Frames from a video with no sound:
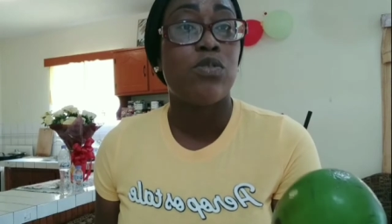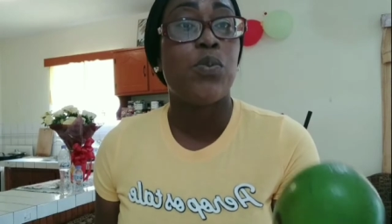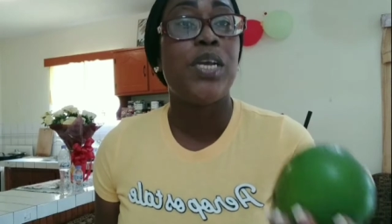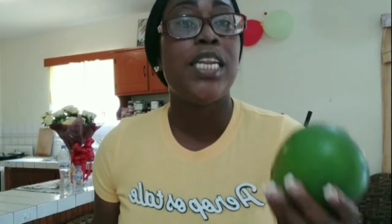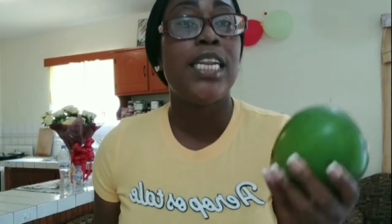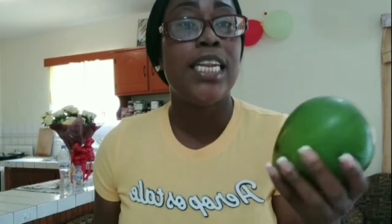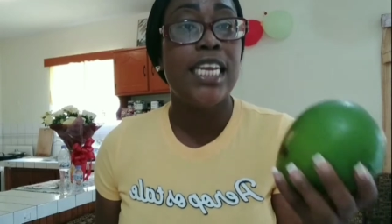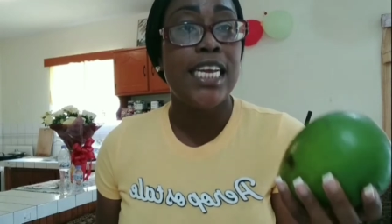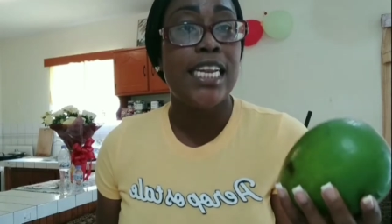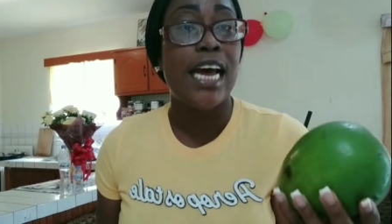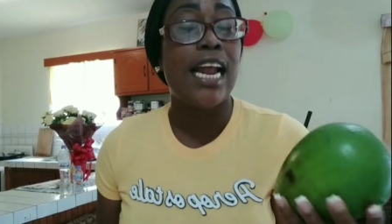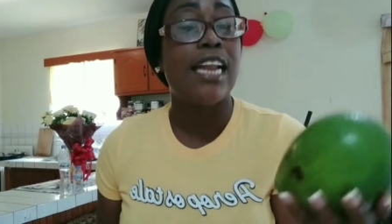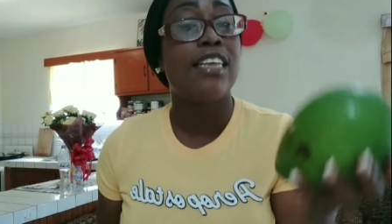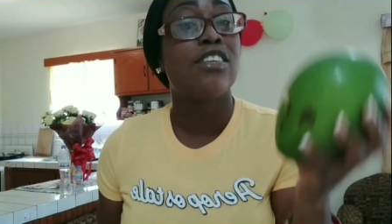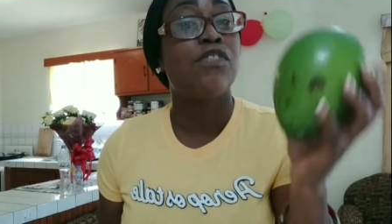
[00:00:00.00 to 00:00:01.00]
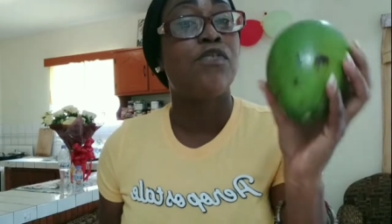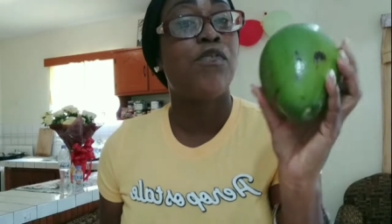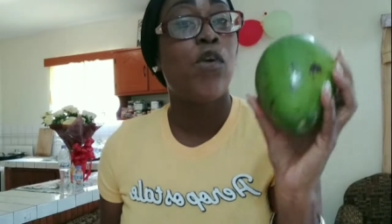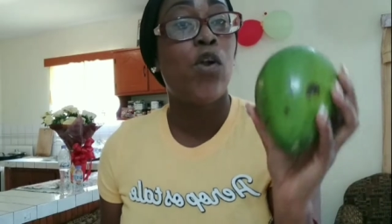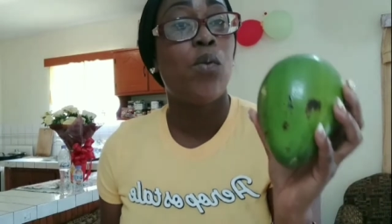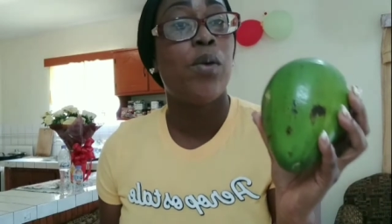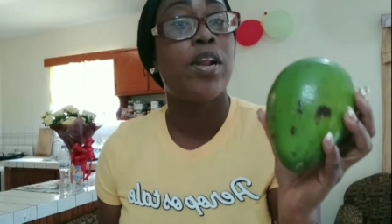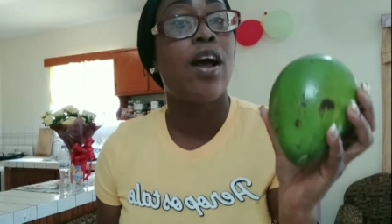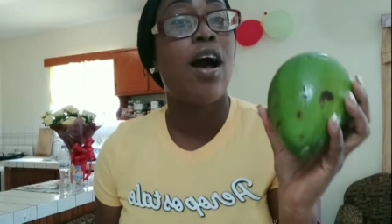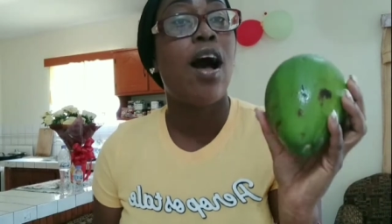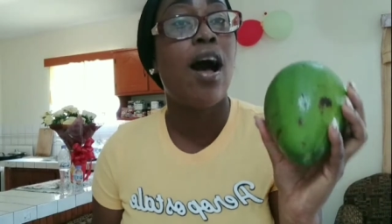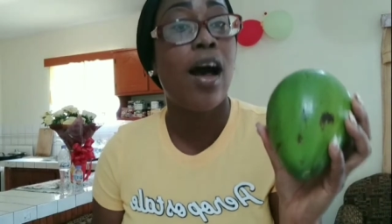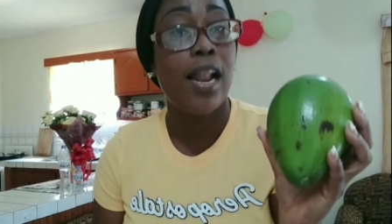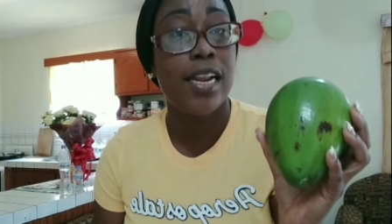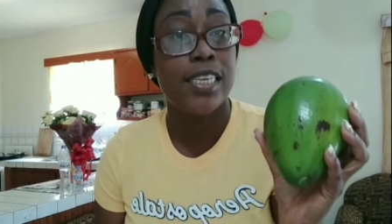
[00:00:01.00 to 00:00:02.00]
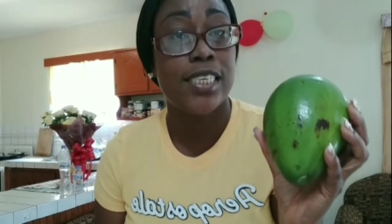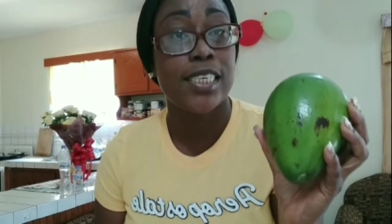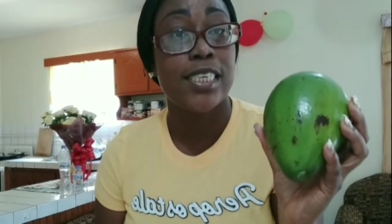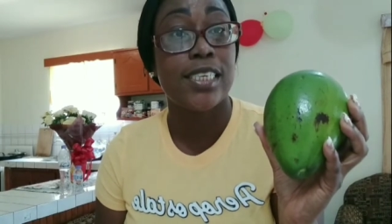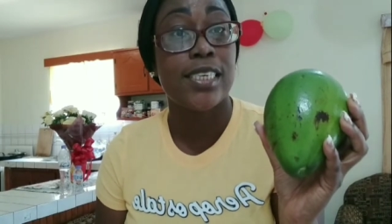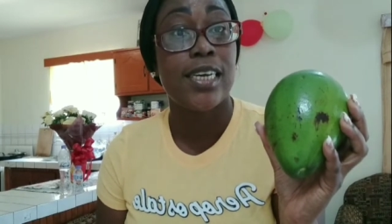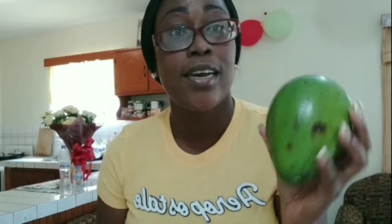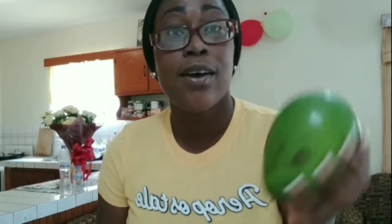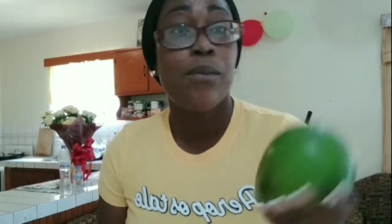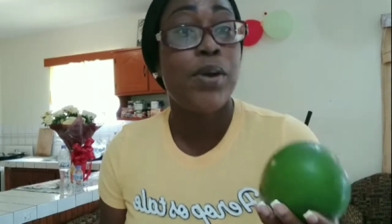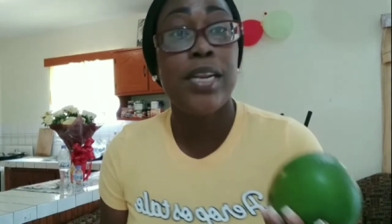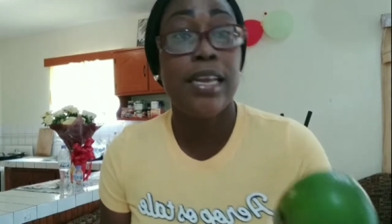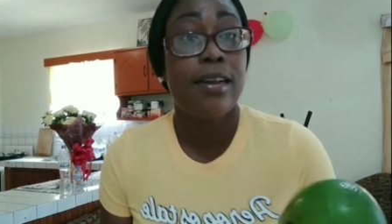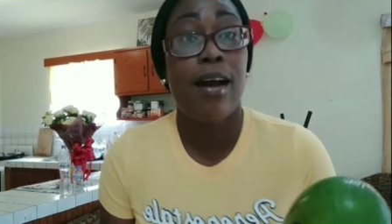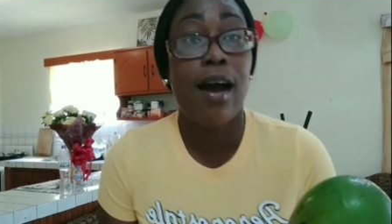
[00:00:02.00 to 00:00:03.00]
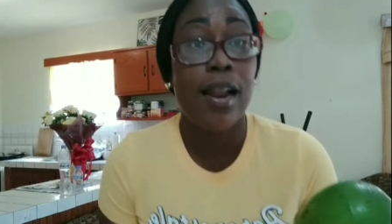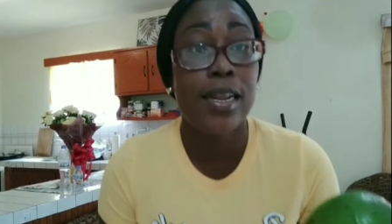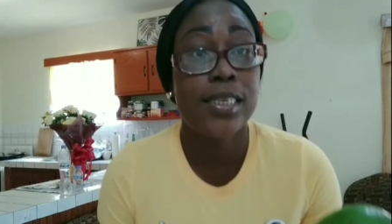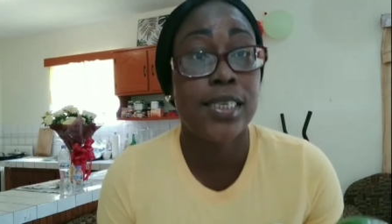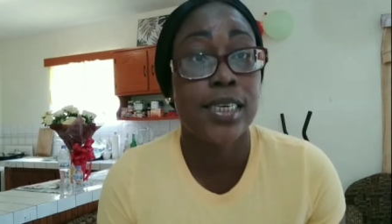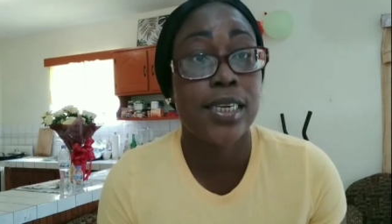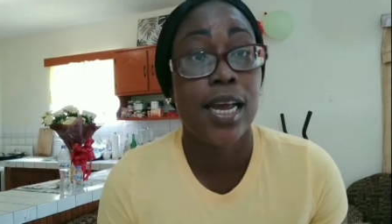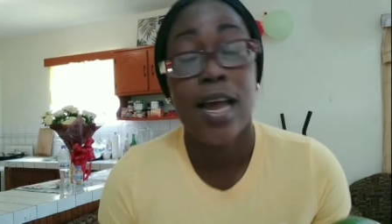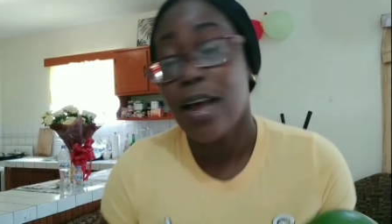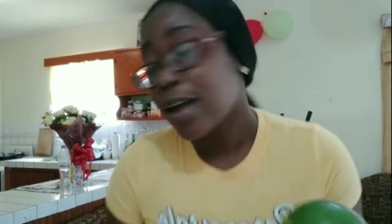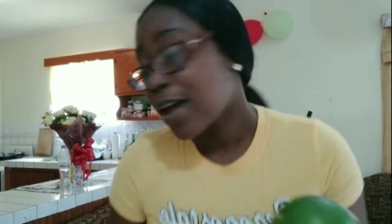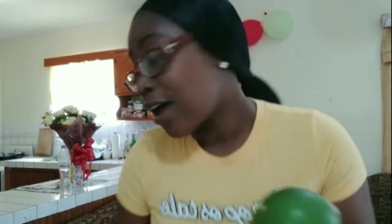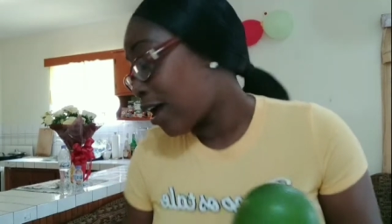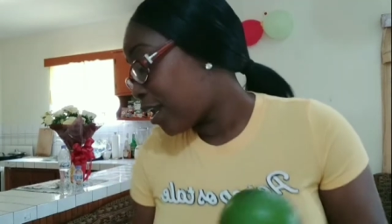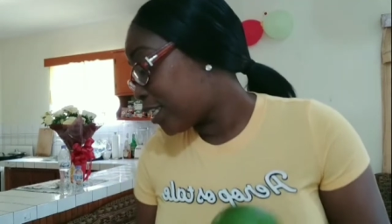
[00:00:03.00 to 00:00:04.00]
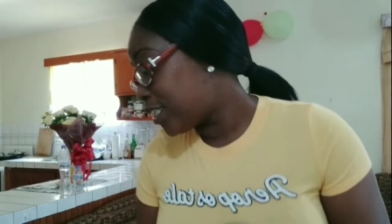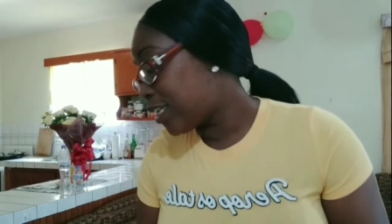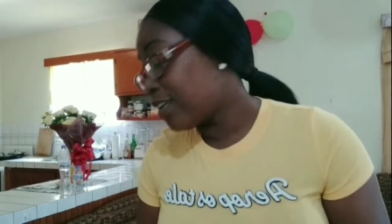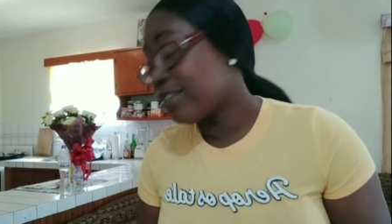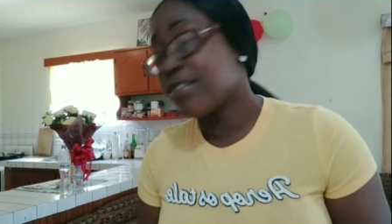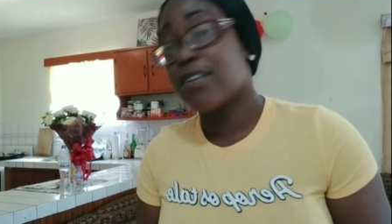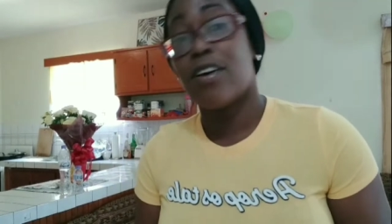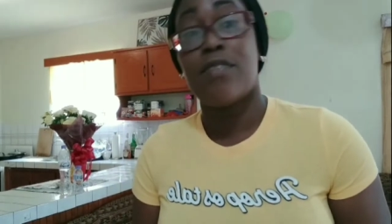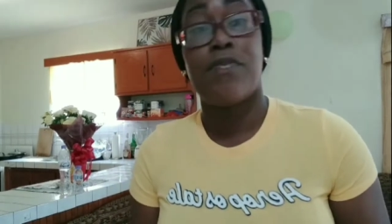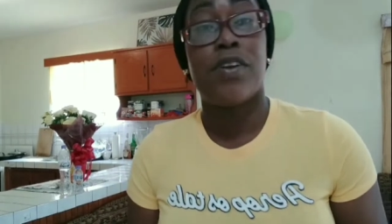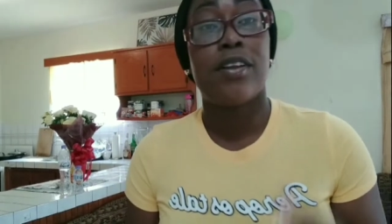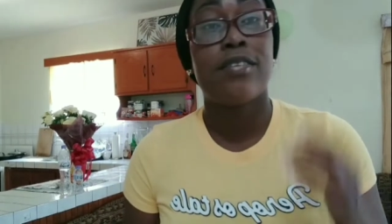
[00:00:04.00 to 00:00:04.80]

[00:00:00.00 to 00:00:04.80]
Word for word: We need that and it's full with collagen. We need collagen. Collagen is good for the